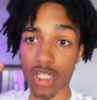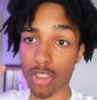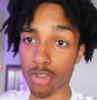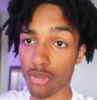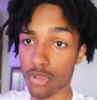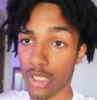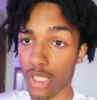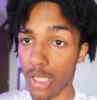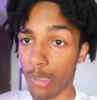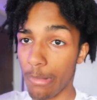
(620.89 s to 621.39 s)
I ain't
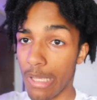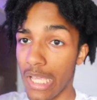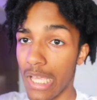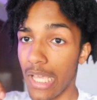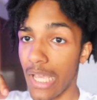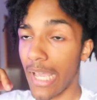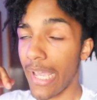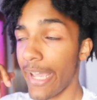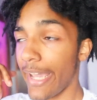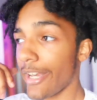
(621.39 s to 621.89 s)
gonna cap.
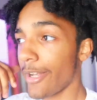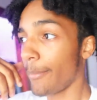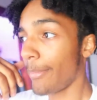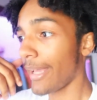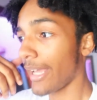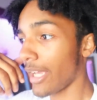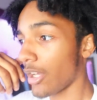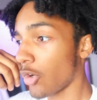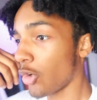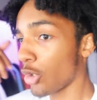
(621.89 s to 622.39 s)
I had to
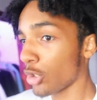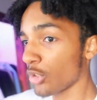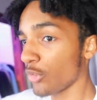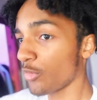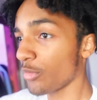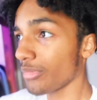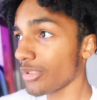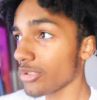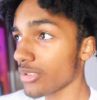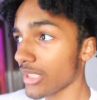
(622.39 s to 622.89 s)
pack all
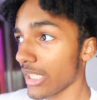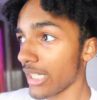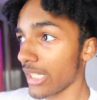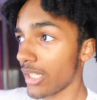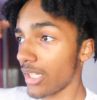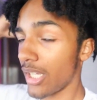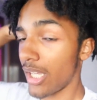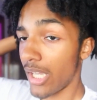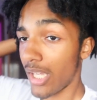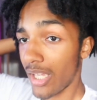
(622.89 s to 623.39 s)
of them. It was,
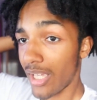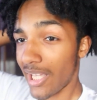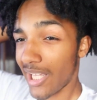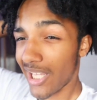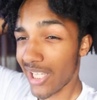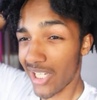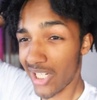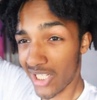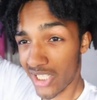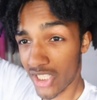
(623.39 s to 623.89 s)
like,
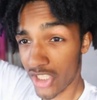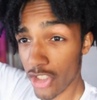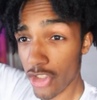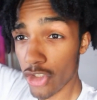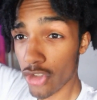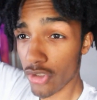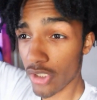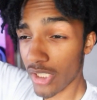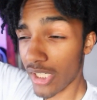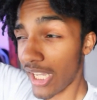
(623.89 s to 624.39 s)

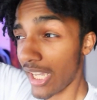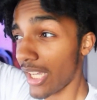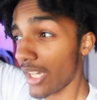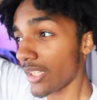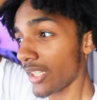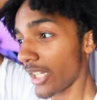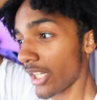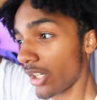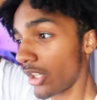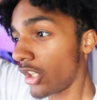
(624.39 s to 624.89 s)
100. I
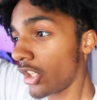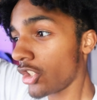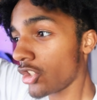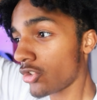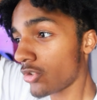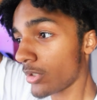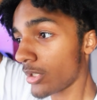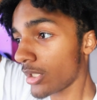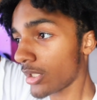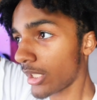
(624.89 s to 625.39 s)
had, like,
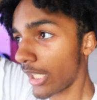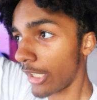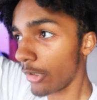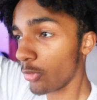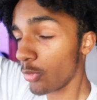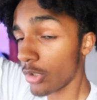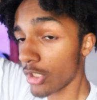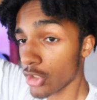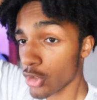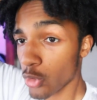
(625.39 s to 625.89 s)
100,
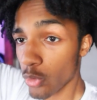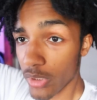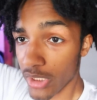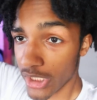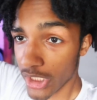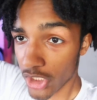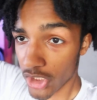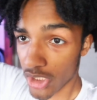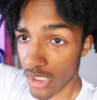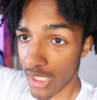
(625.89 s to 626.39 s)
like,
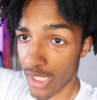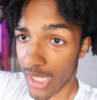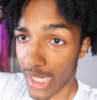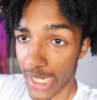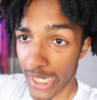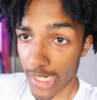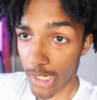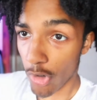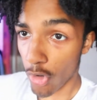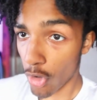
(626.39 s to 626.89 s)
120 yesterday.
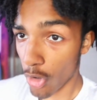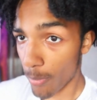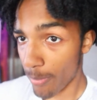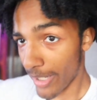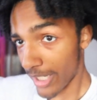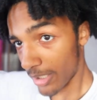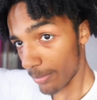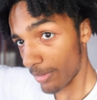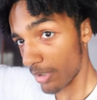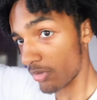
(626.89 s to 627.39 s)
I had it all
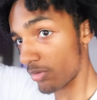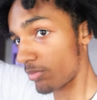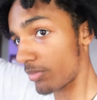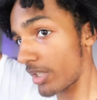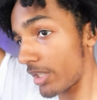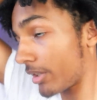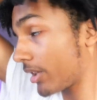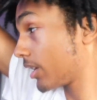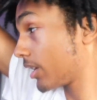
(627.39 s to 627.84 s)
packed in my room, right?